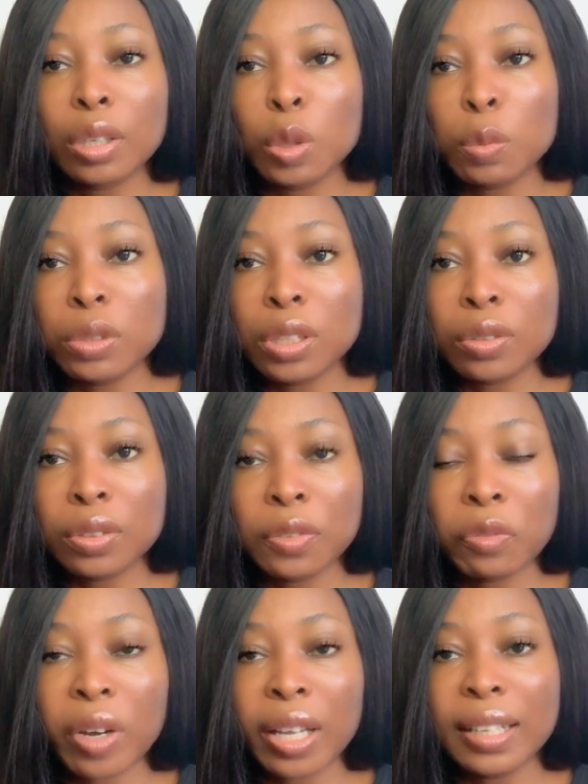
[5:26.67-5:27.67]
put it on the
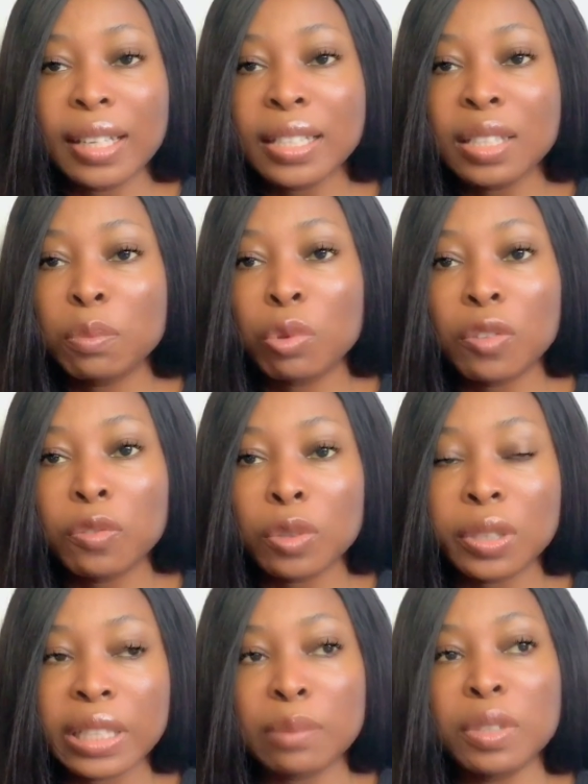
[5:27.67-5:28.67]
fire. Let it boil for
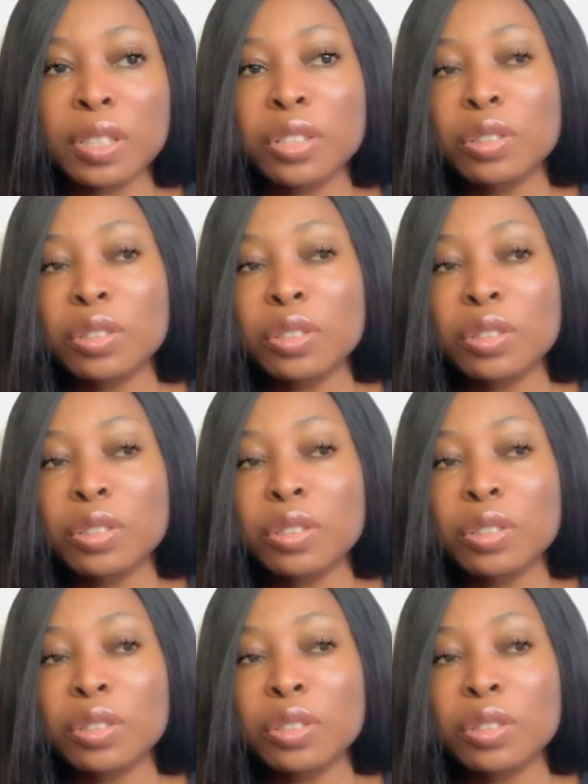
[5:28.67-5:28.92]
10 minutes.